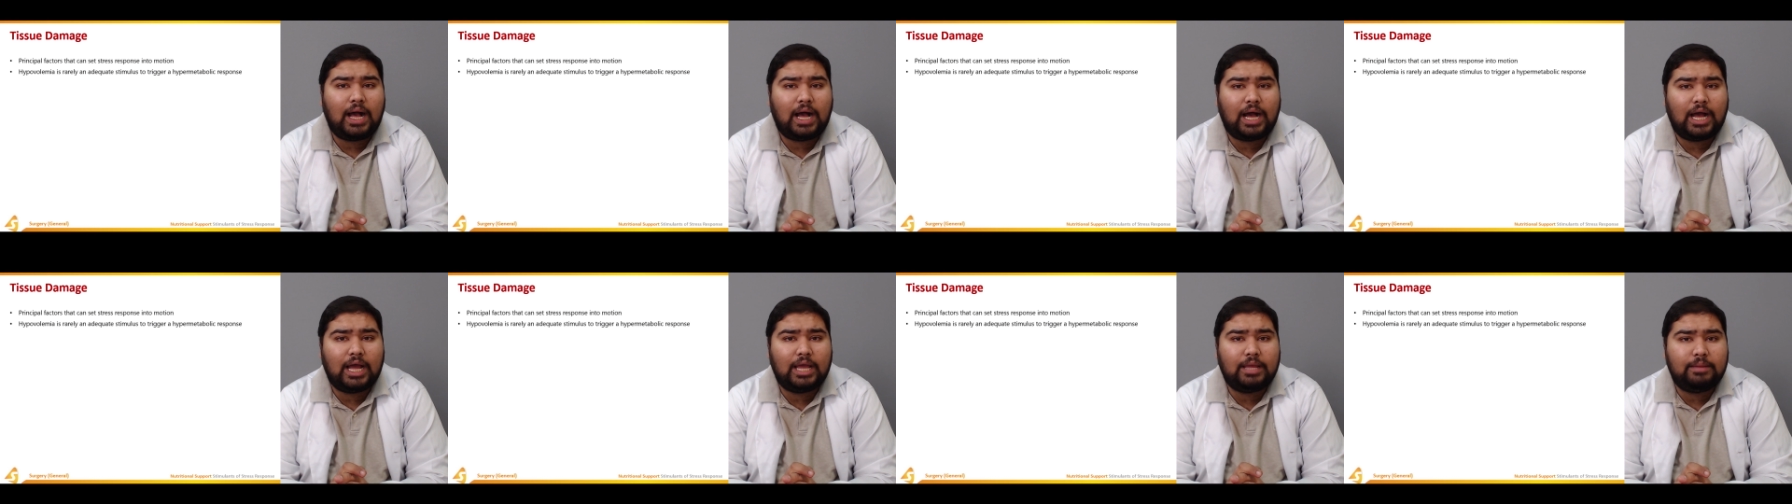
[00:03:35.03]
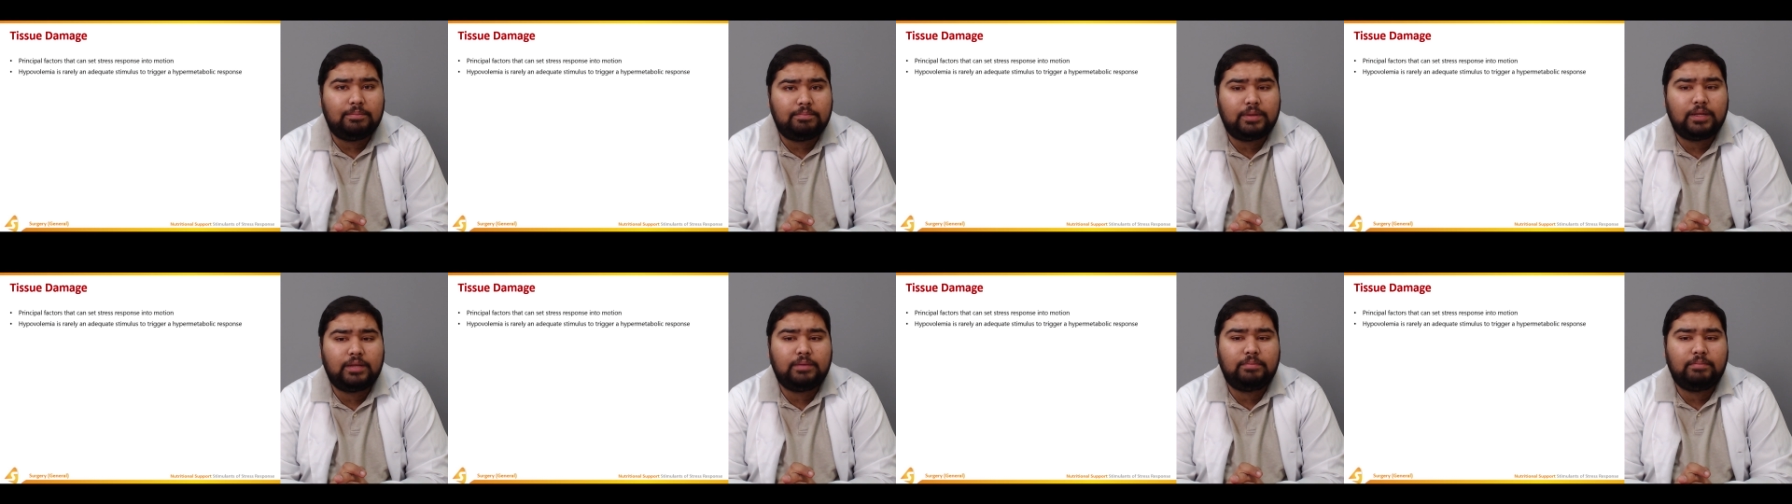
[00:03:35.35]

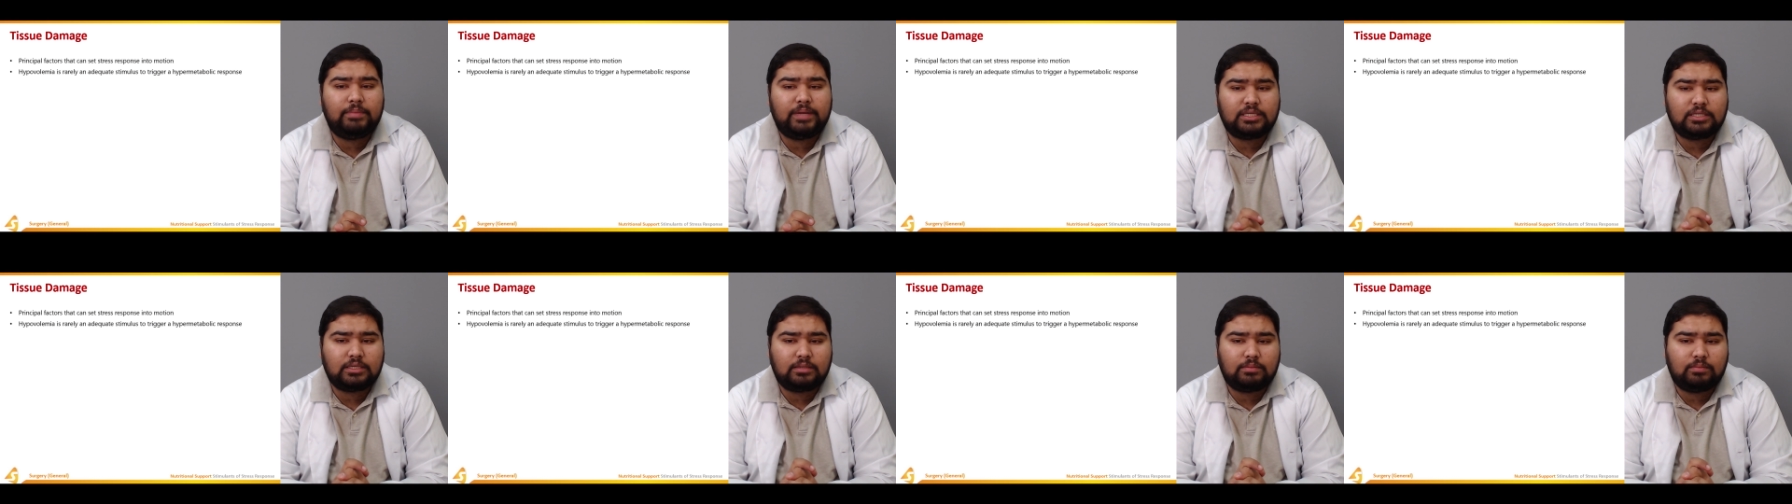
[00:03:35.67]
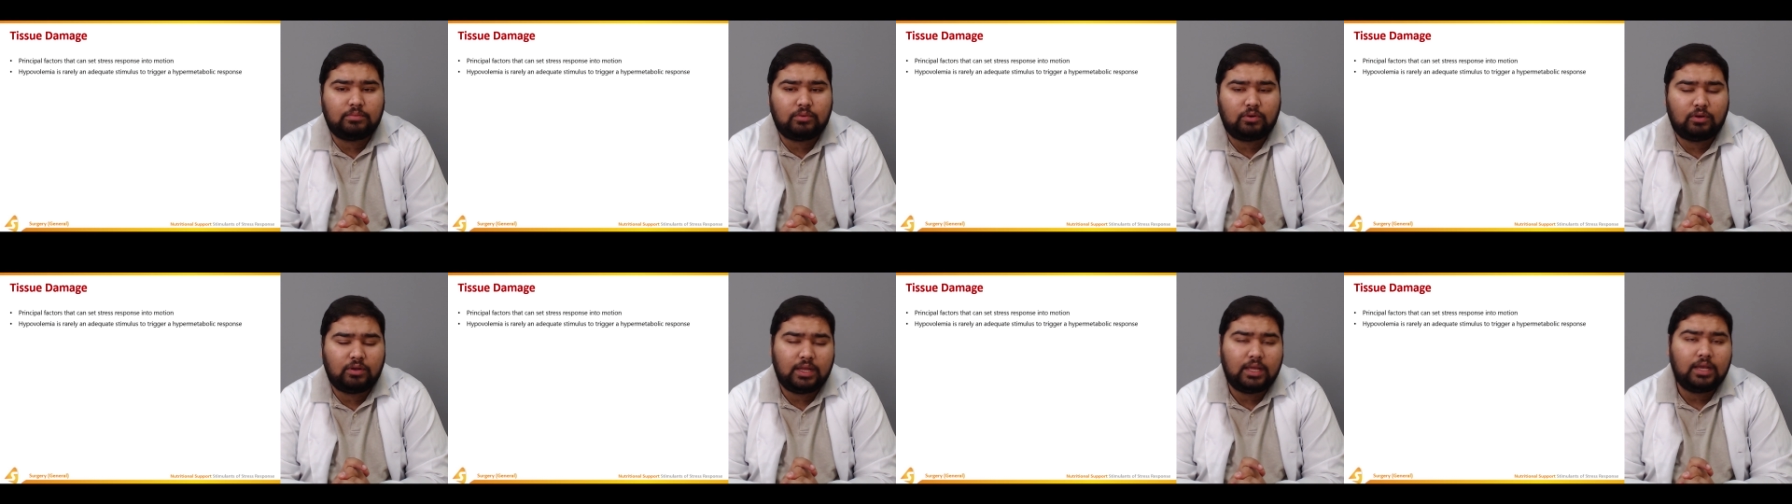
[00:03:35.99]

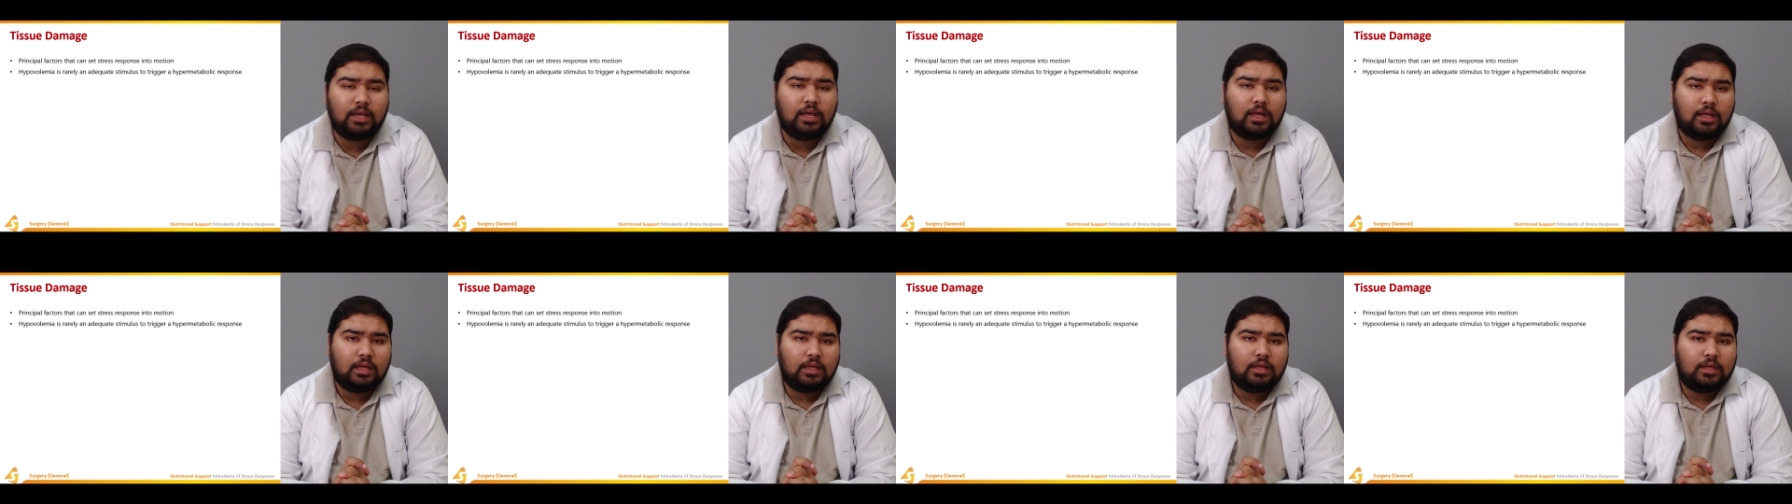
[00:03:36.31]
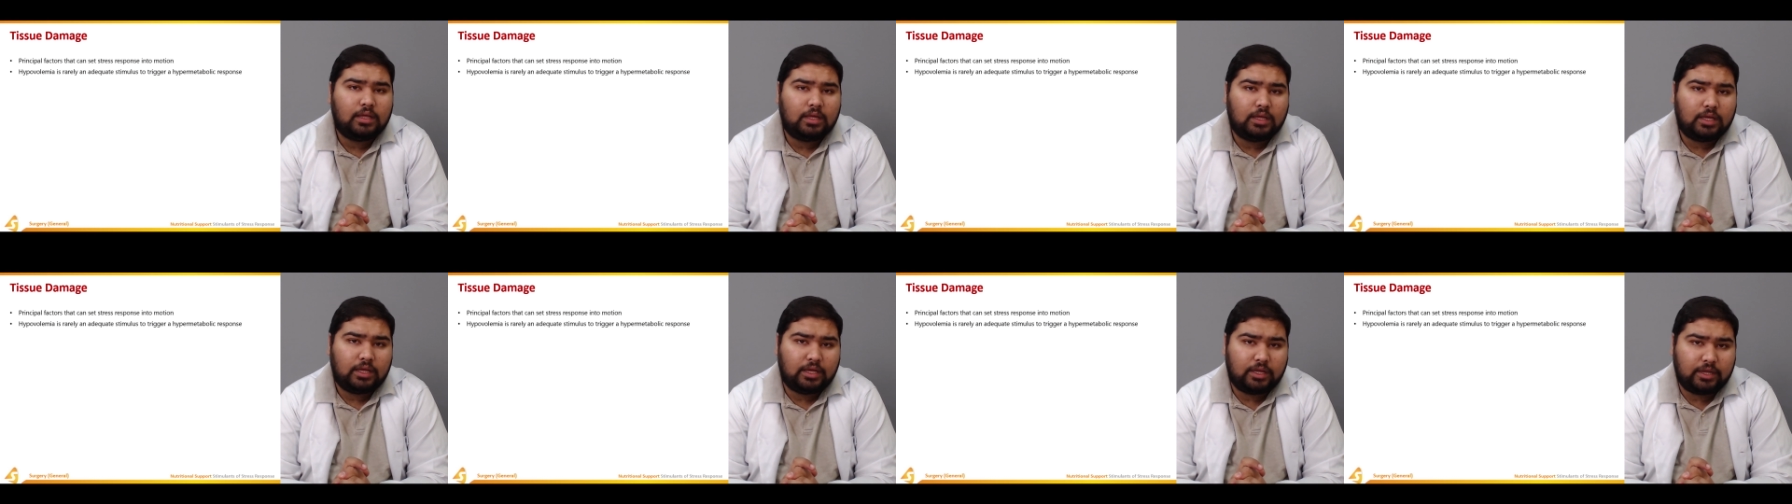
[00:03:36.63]
hypermetabolic
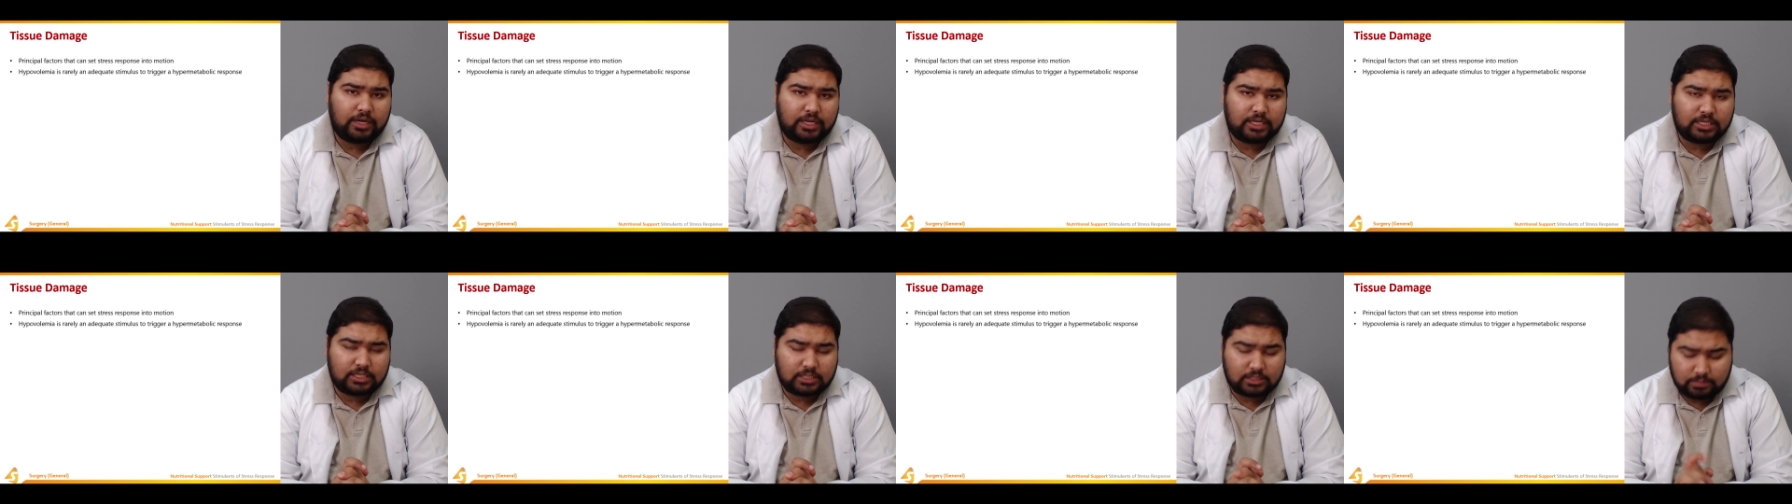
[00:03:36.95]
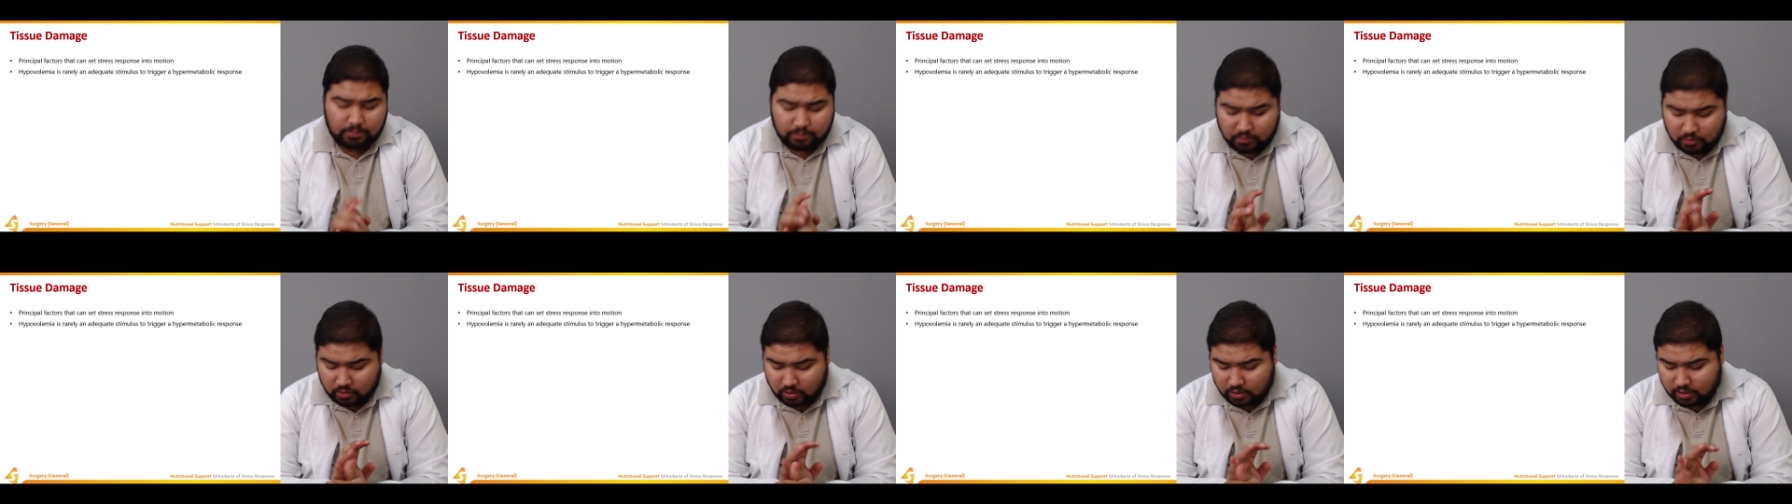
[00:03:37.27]

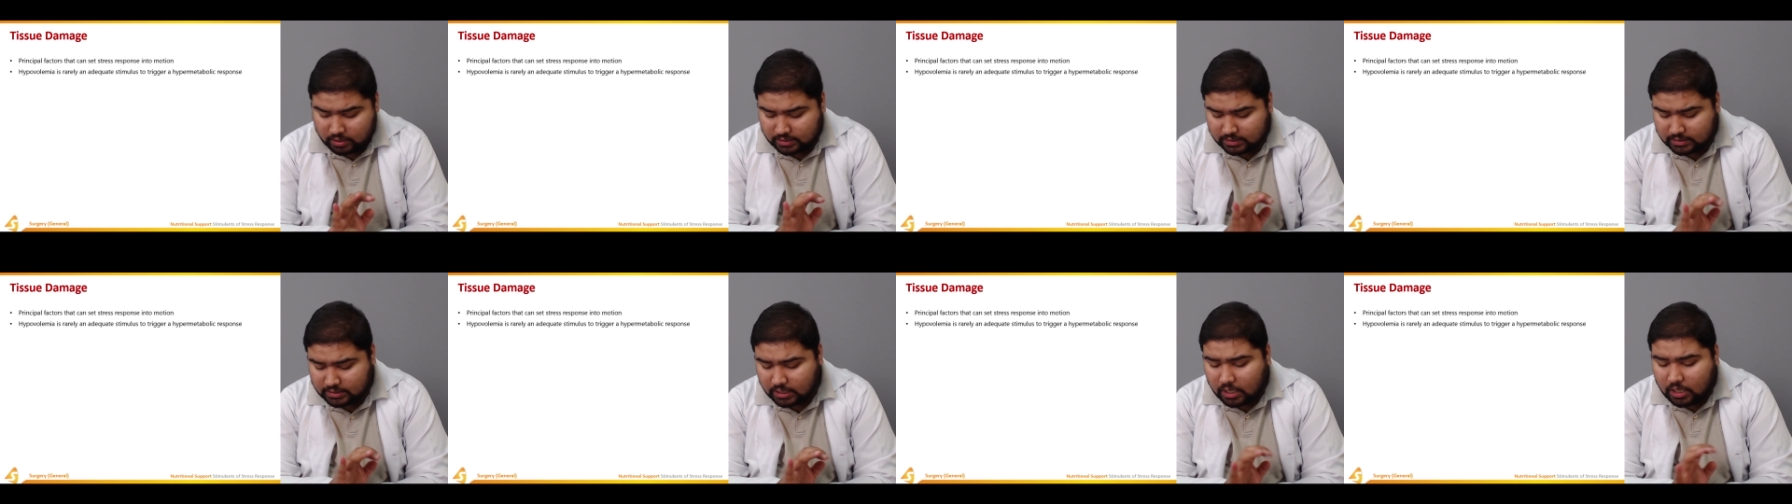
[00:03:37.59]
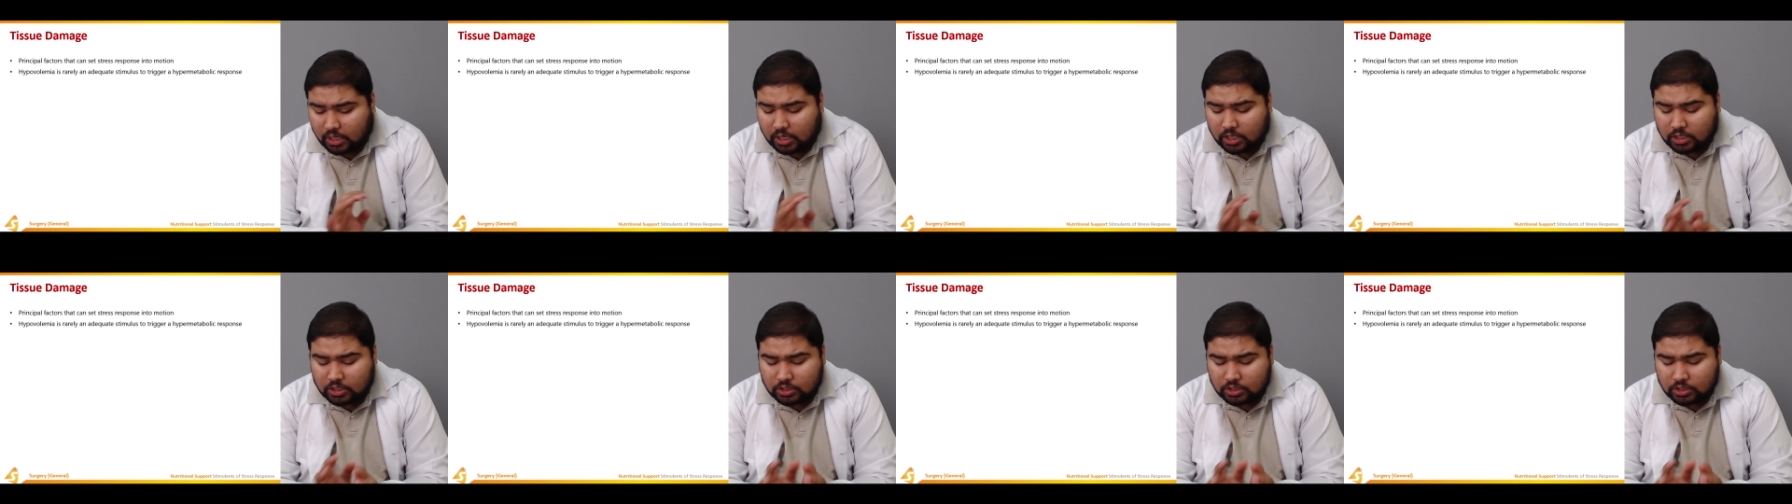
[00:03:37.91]
response.